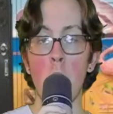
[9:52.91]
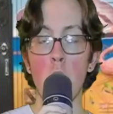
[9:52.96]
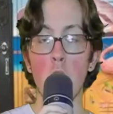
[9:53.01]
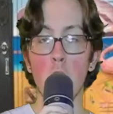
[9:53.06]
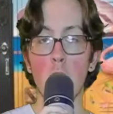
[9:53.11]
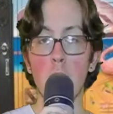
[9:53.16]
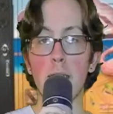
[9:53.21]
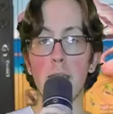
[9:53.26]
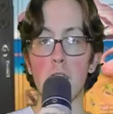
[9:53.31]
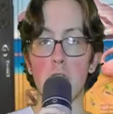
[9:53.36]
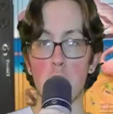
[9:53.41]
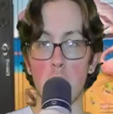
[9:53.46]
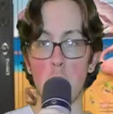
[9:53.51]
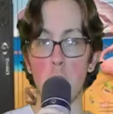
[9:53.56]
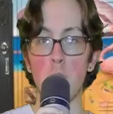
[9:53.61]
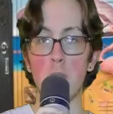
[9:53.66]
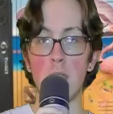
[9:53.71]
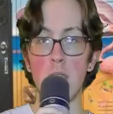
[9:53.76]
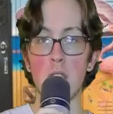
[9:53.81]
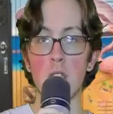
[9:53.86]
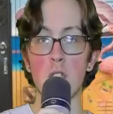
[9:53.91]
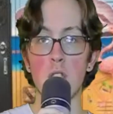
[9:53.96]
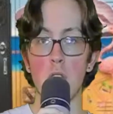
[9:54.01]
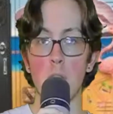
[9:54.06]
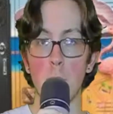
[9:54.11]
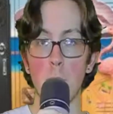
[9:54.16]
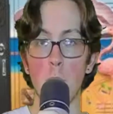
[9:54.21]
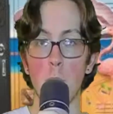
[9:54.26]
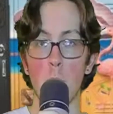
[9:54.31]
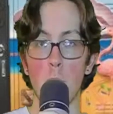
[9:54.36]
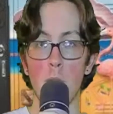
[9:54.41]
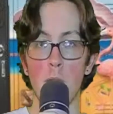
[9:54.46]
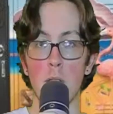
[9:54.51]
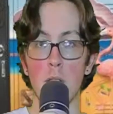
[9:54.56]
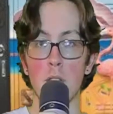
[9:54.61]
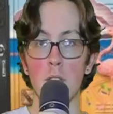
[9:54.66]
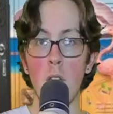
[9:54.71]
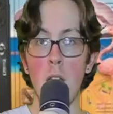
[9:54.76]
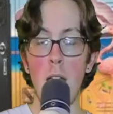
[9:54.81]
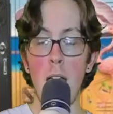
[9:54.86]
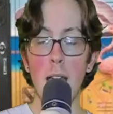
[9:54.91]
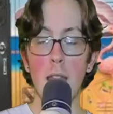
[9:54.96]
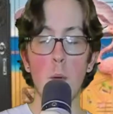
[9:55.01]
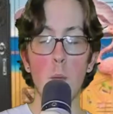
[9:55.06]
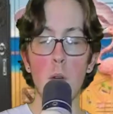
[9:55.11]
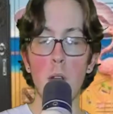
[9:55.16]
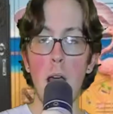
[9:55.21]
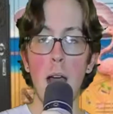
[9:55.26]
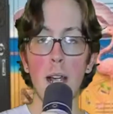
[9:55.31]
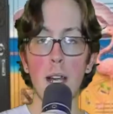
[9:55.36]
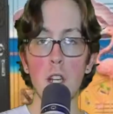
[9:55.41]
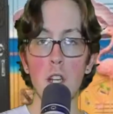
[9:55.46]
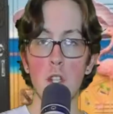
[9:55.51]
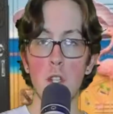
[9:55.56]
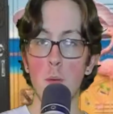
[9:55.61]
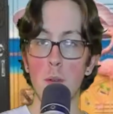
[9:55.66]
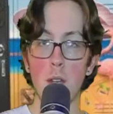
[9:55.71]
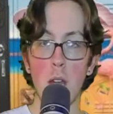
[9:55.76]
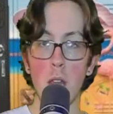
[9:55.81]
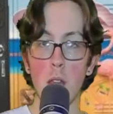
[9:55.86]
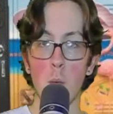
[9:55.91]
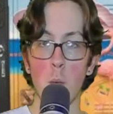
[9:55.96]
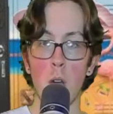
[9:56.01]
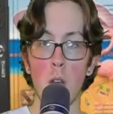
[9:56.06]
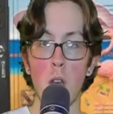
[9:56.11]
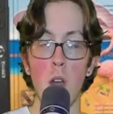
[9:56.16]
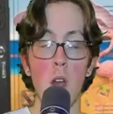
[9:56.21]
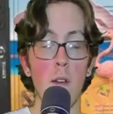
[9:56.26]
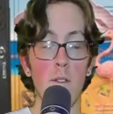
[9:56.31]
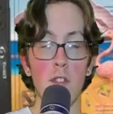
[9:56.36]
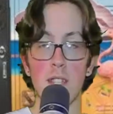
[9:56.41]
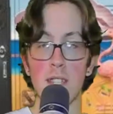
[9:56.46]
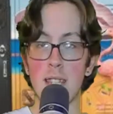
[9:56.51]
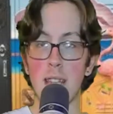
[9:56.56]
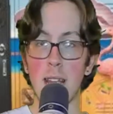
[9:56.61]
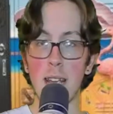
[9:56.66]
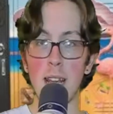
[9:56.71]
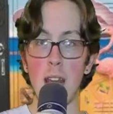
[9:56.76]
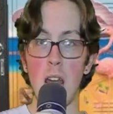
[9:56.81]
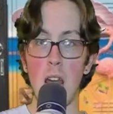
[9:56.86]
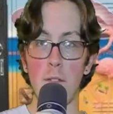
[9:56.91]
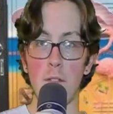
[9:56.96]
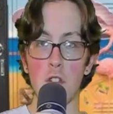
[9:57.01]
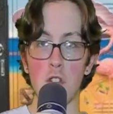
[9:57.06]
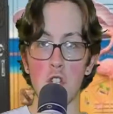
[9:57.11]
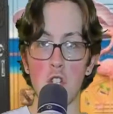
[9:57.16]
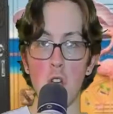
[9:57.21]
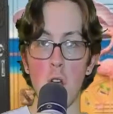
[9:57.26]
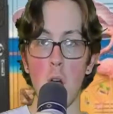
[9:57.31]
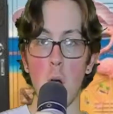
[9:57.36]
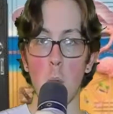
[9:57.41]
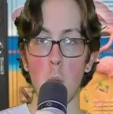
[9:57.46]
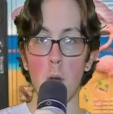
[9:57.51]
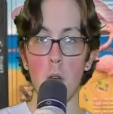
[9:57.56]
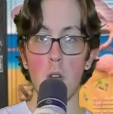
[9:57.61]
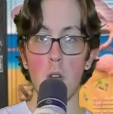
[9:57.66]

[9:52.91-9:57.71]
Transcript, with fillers: You're going to get two seasons of the blooper reels, and then we're not going to do another one for the second half of the show.